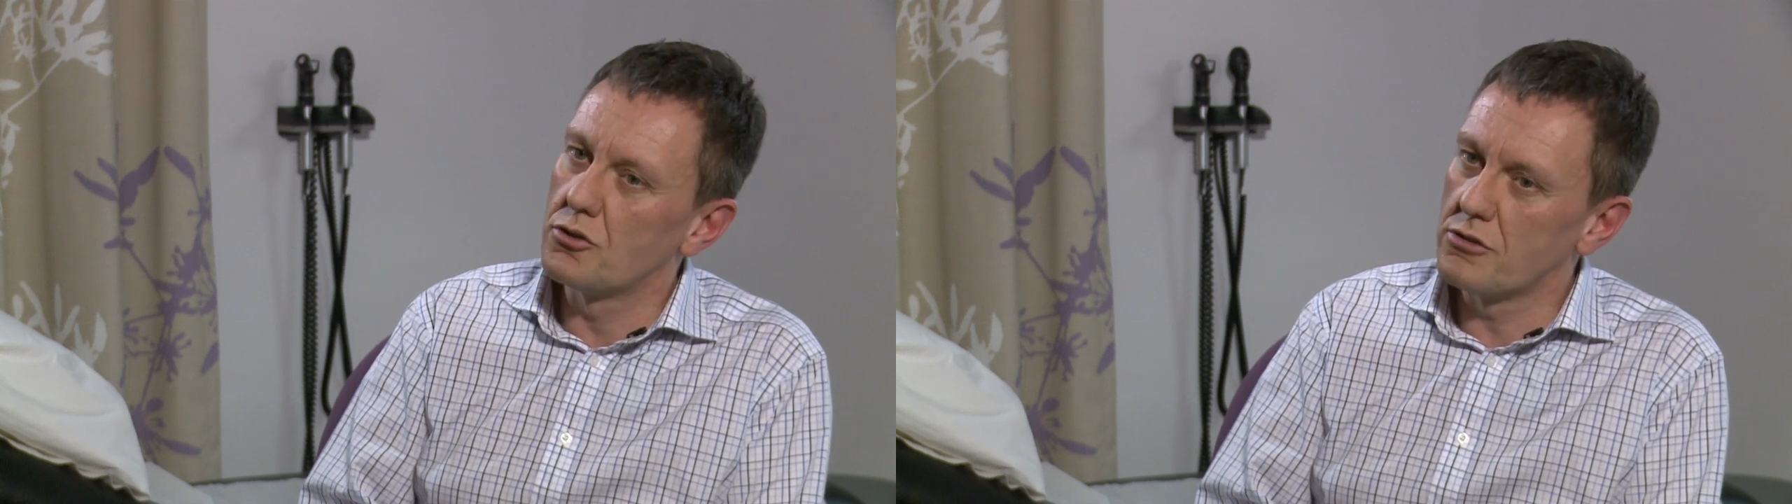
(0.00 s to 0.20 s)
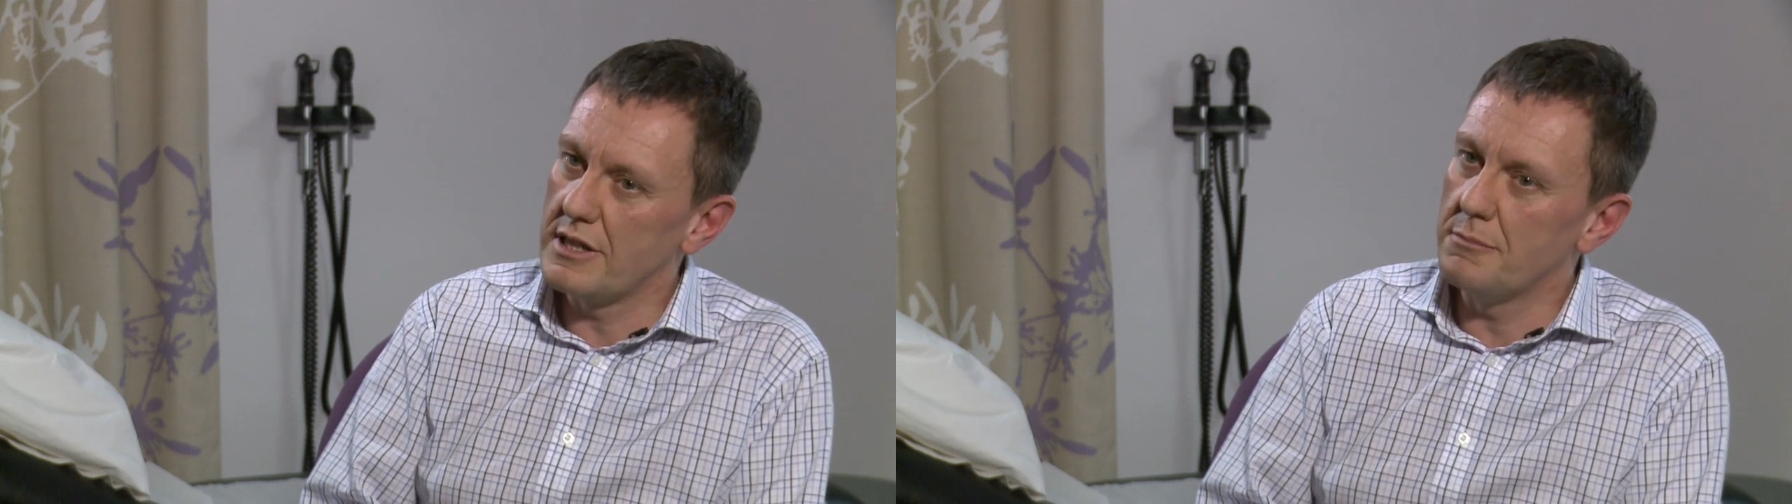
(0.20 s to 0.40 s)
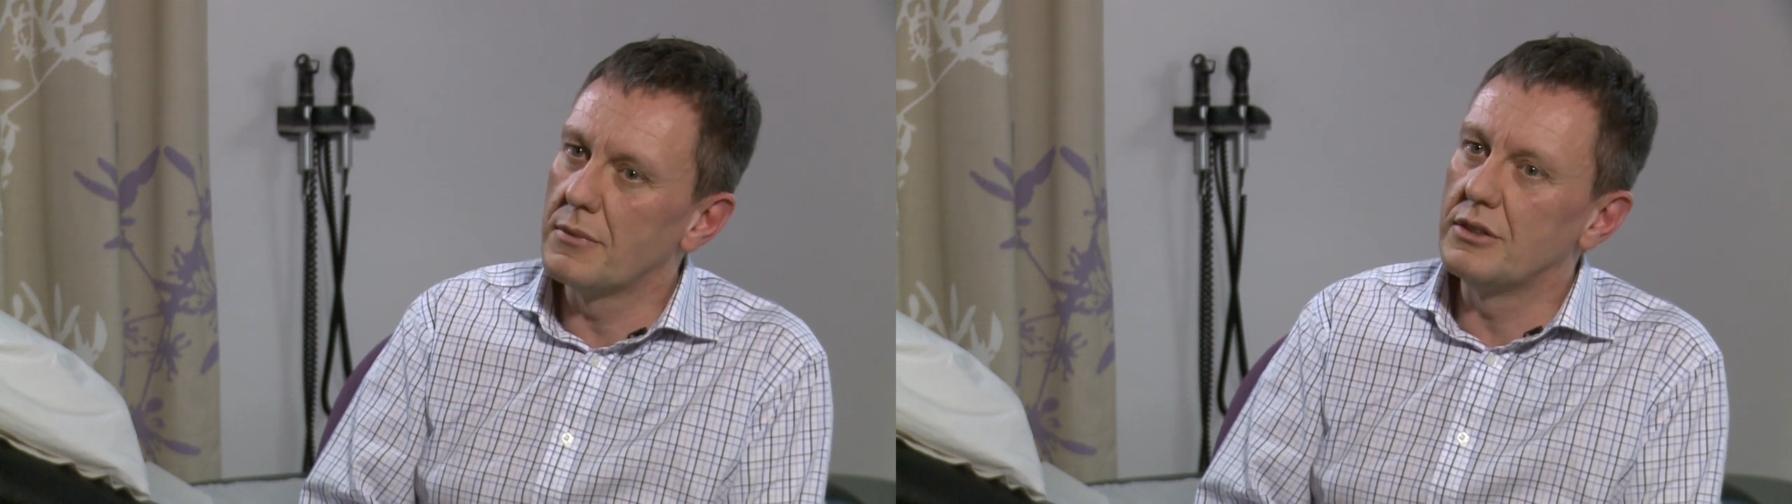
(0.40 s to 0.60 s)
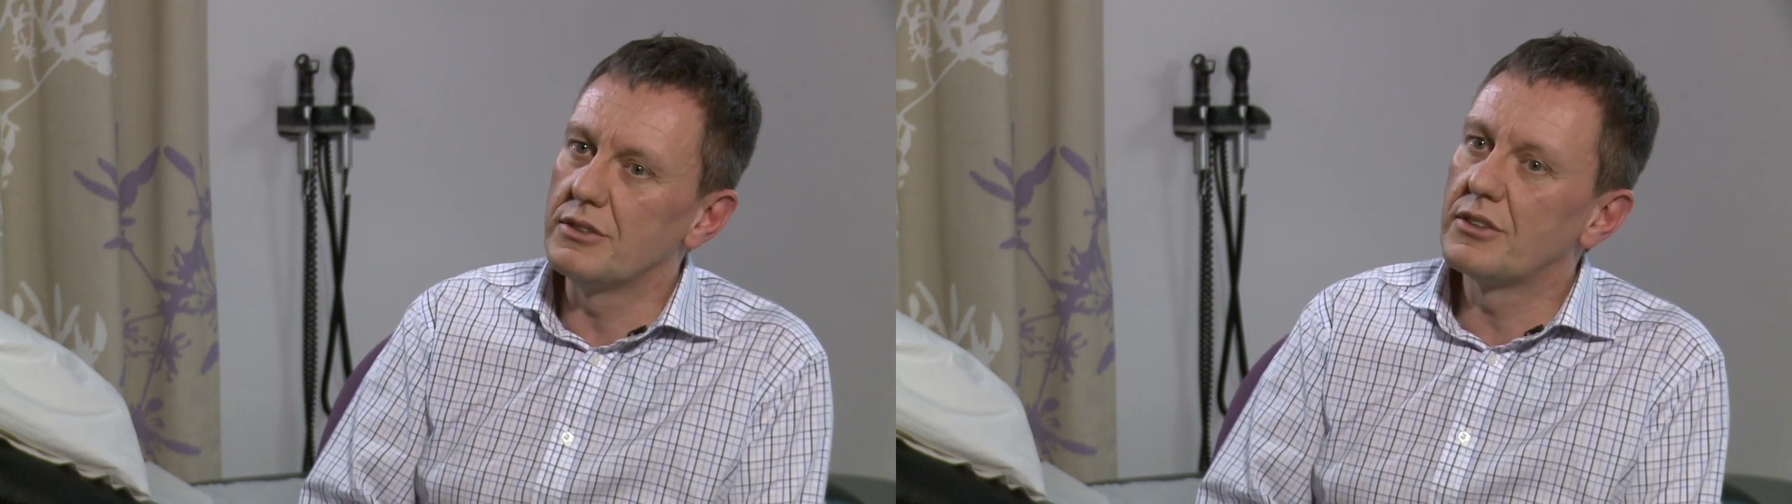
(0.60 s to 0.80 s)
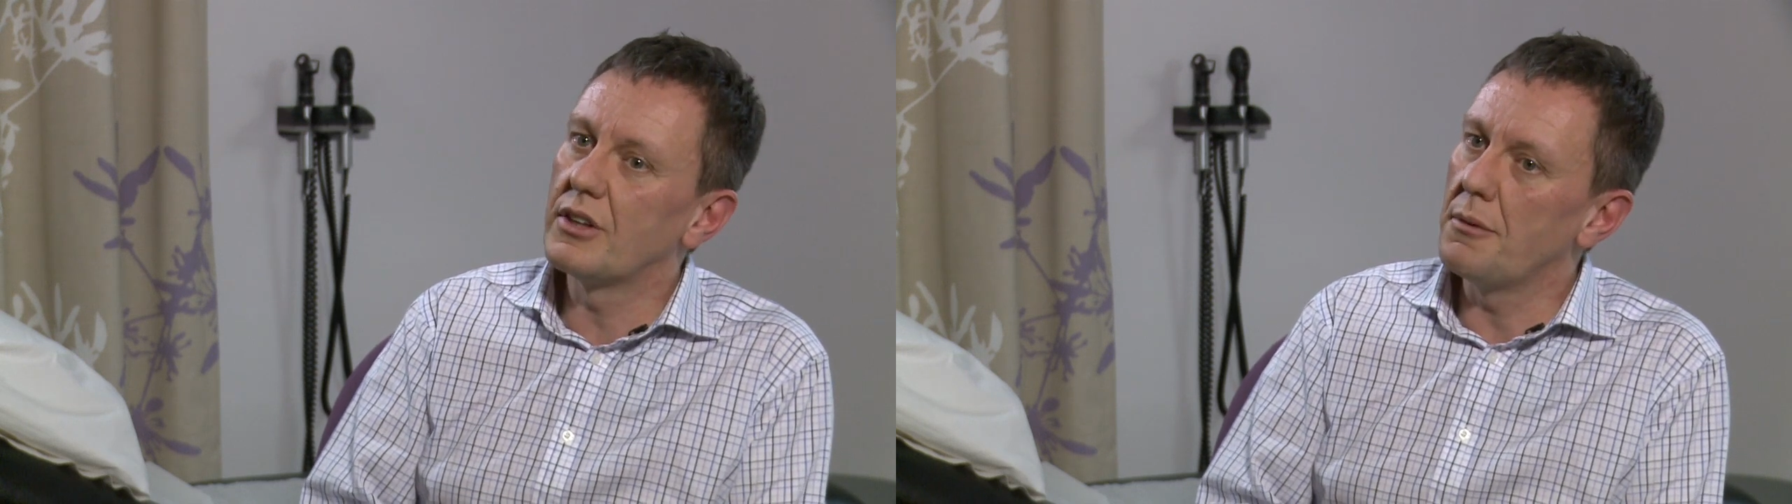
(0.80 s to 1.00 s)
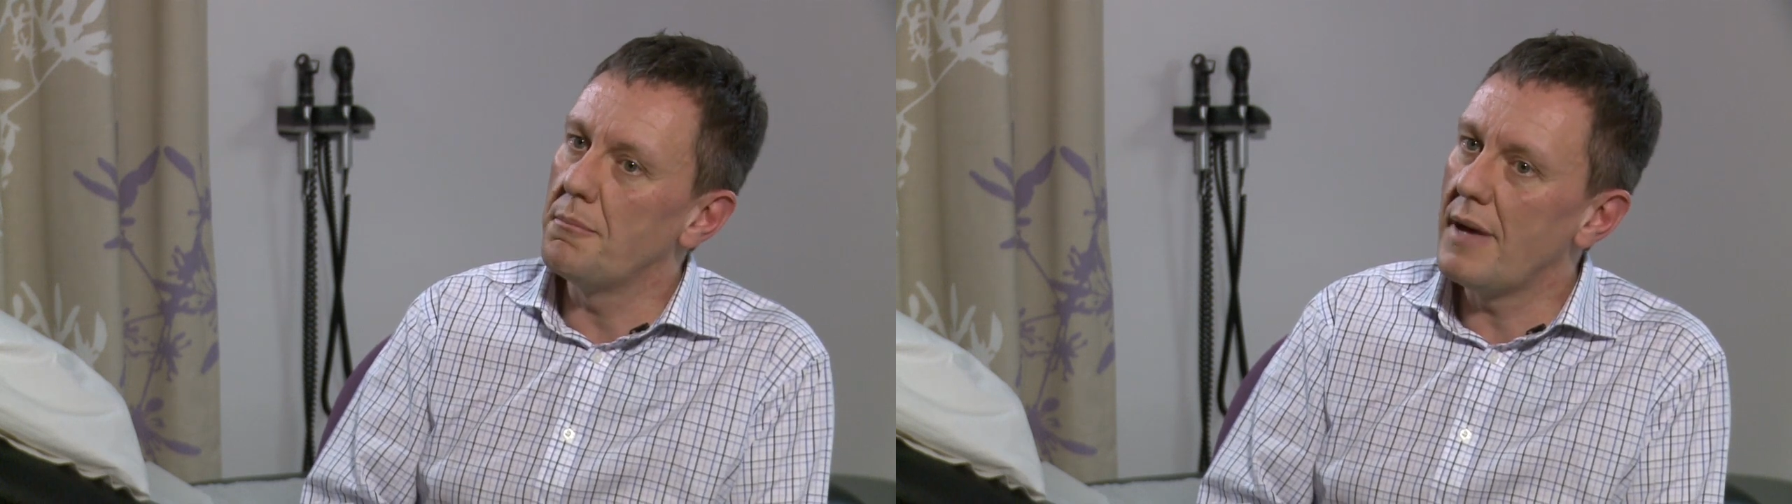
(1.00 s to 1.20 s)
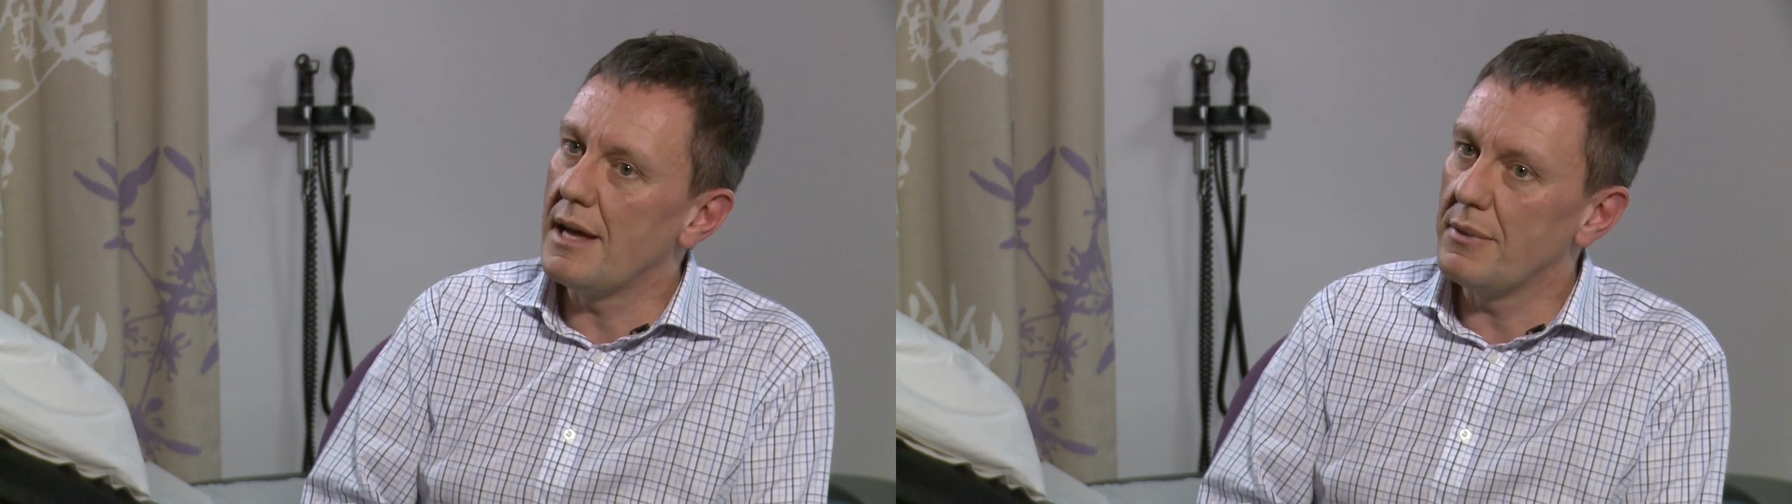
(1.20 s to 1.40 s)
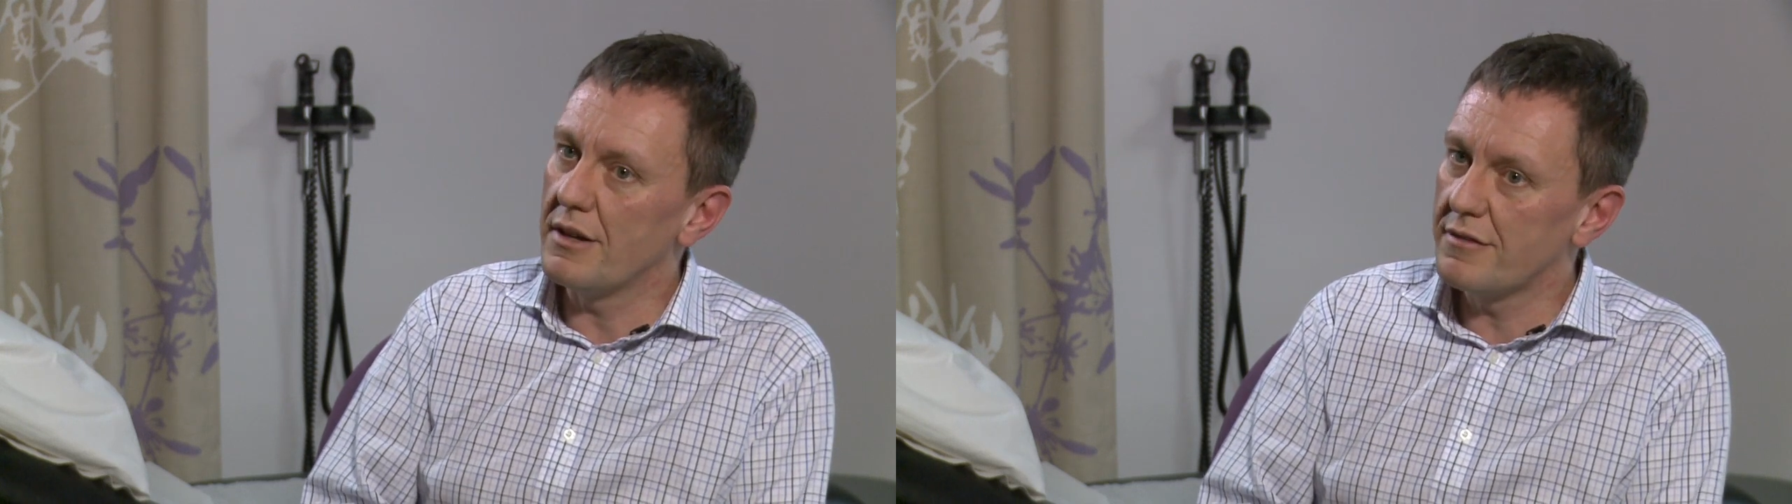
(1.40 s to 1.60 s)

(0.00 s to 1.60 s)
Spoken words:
the treatments that may be